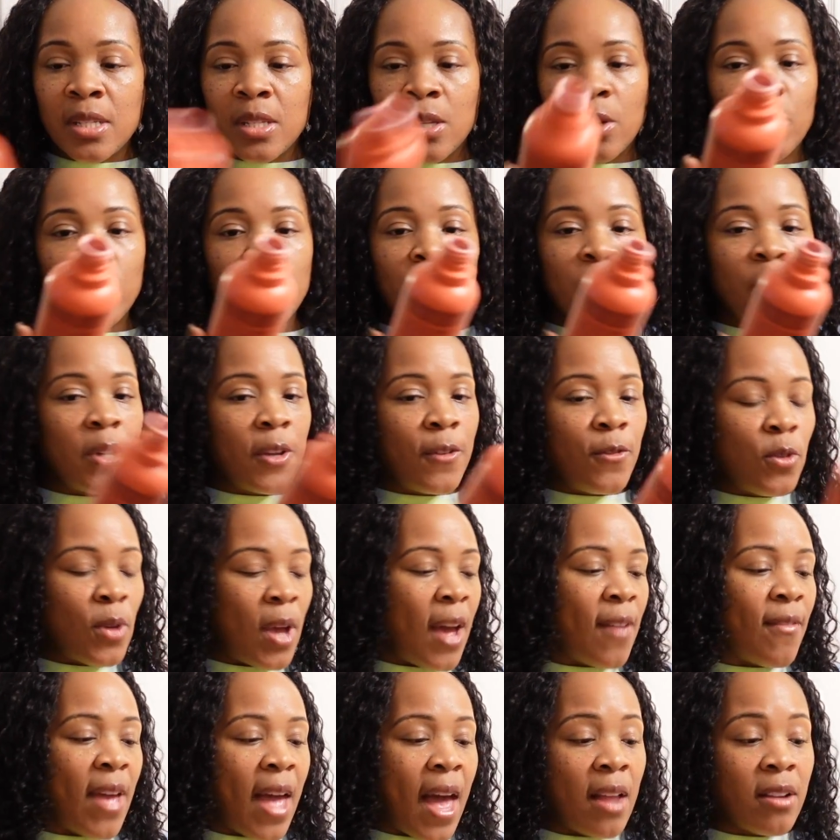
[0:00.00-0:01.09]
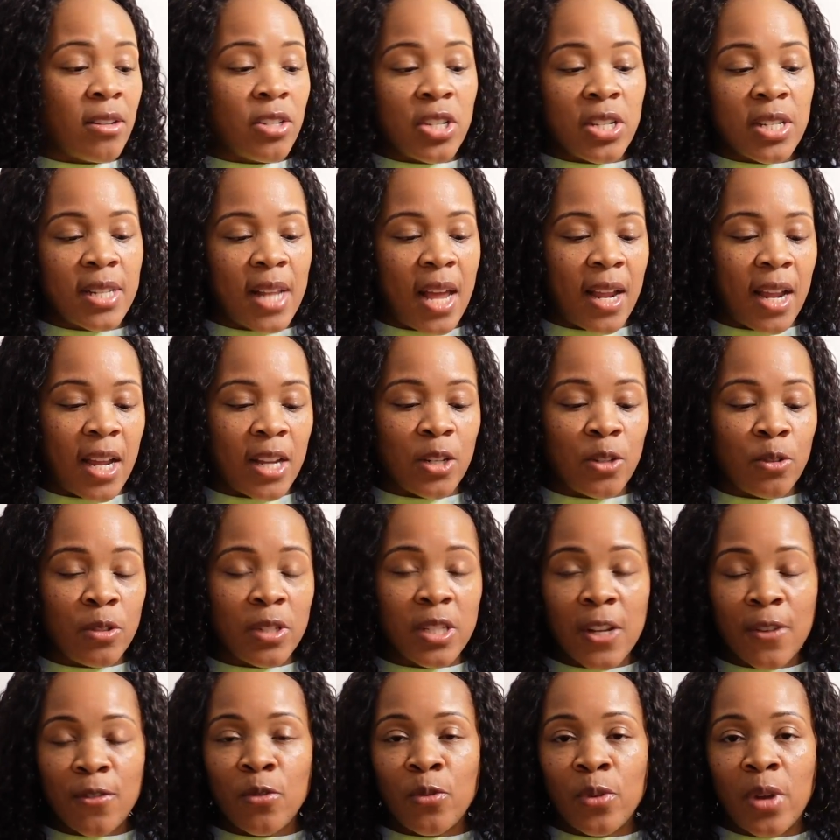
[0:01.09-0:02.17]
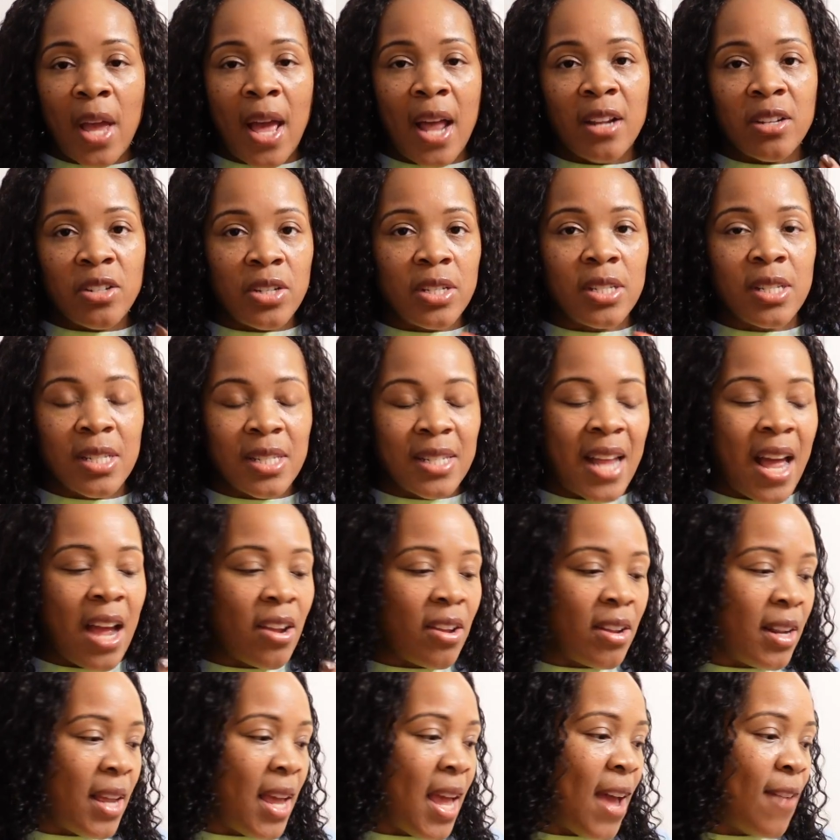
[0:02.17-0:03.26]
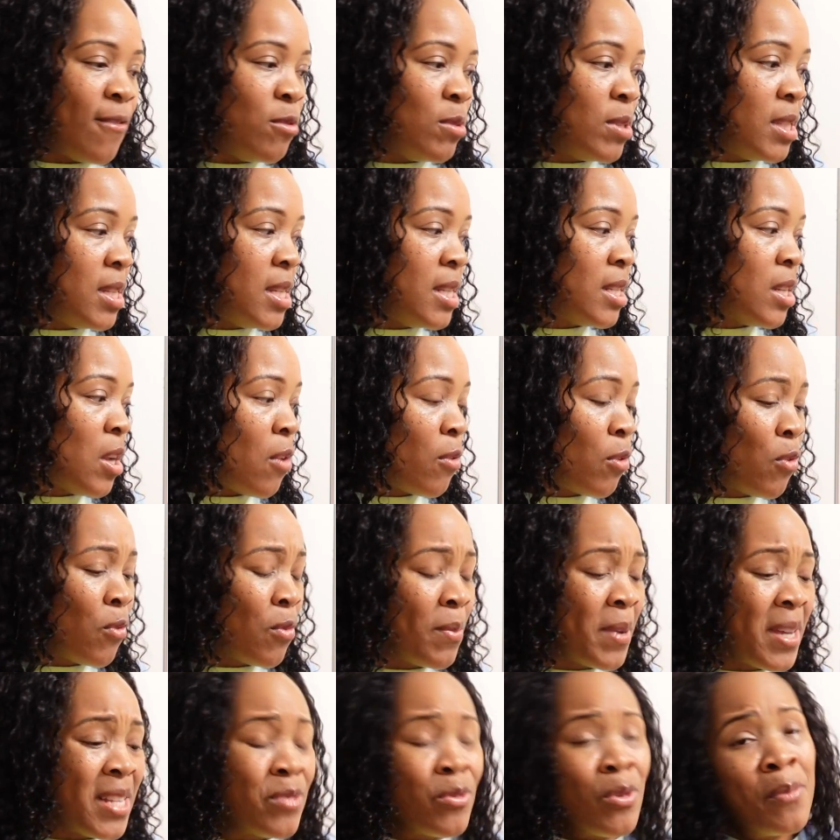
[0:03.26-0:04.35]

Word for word: So if you have allergies, like I do, suffer with allergies, it's not gonna have you sneezing all over the place.